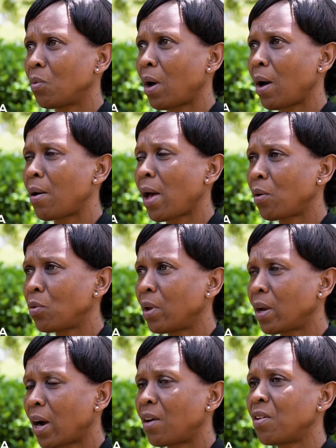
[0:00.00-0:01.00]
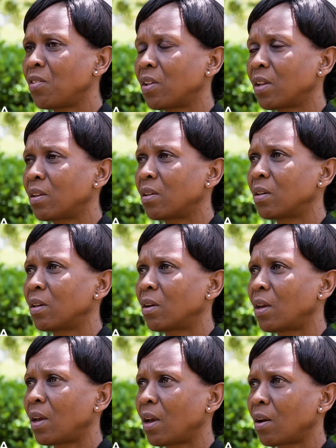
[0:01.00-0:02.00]
I would encourage that
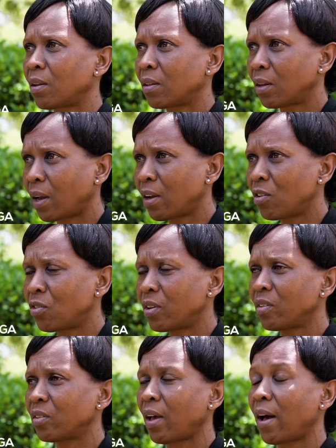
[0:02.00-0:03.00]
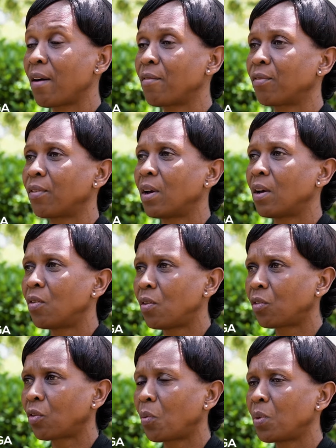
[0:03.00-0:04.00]
countries have
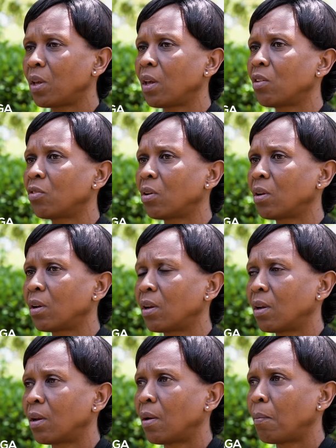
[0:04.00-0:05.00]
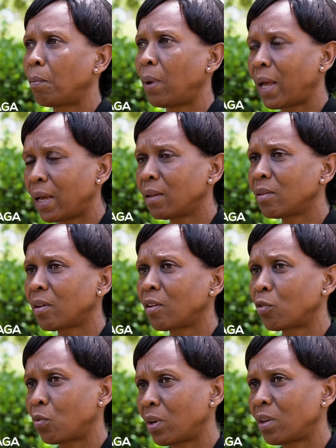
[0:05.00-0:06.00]
risk communication plans and
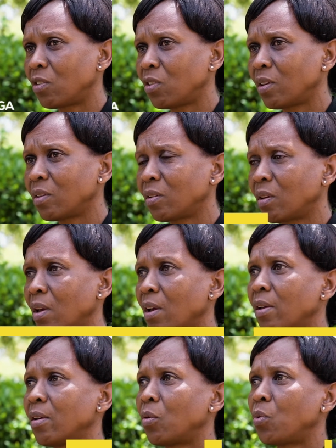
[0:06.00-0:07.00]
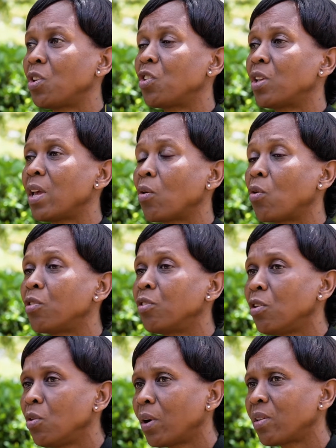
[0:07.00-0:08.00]
strategies which they
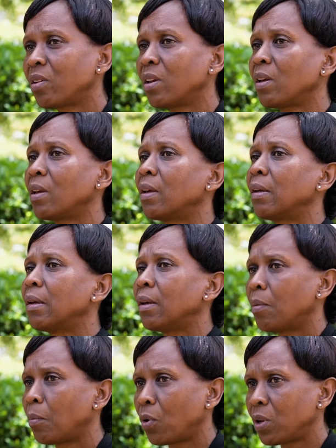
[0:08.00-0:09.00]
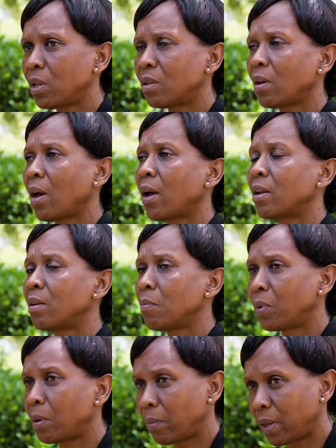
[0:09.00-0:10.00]
continuously monitor and
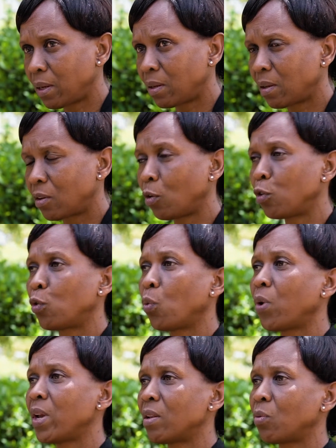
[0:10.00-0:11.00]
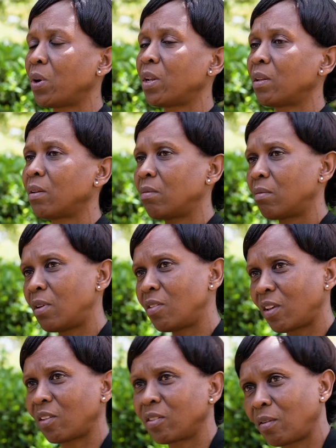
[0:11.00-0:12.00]
implement, not to wait when
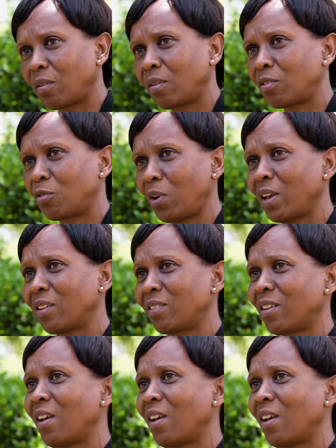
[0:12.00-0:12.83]
disaster strikes.